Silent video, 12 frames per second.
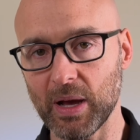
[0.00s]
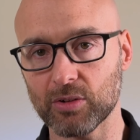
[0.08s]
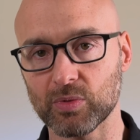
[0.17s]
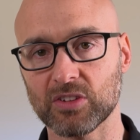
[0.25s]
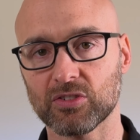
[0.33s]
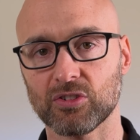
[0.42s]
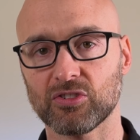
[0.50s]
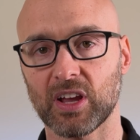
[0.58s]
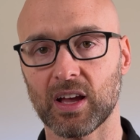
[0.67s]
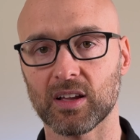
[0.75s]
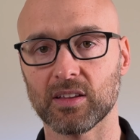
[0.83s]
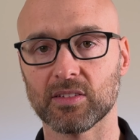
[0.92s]
research
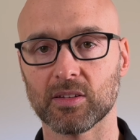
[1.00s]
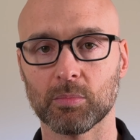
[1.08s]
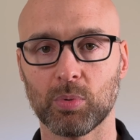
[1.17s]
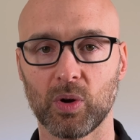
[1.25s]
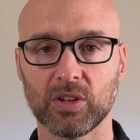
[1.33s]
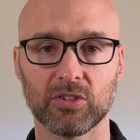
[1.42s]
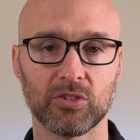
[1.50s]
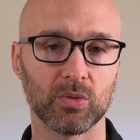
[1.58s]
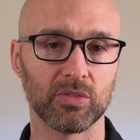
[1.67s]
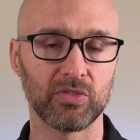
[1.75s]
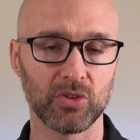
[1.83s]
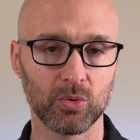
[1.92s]
has pointed to
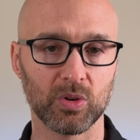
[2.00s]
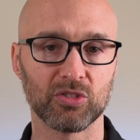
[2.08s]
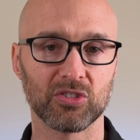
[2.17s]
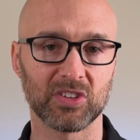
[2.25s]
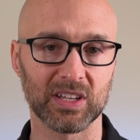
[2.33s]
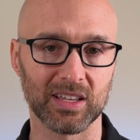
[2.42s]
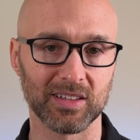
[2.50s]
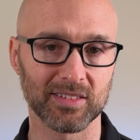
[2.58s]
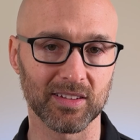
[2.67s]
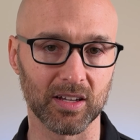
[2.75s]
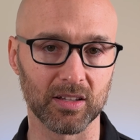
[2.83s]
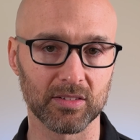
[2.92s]
a few interesting
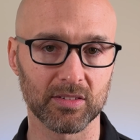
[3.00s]
insights,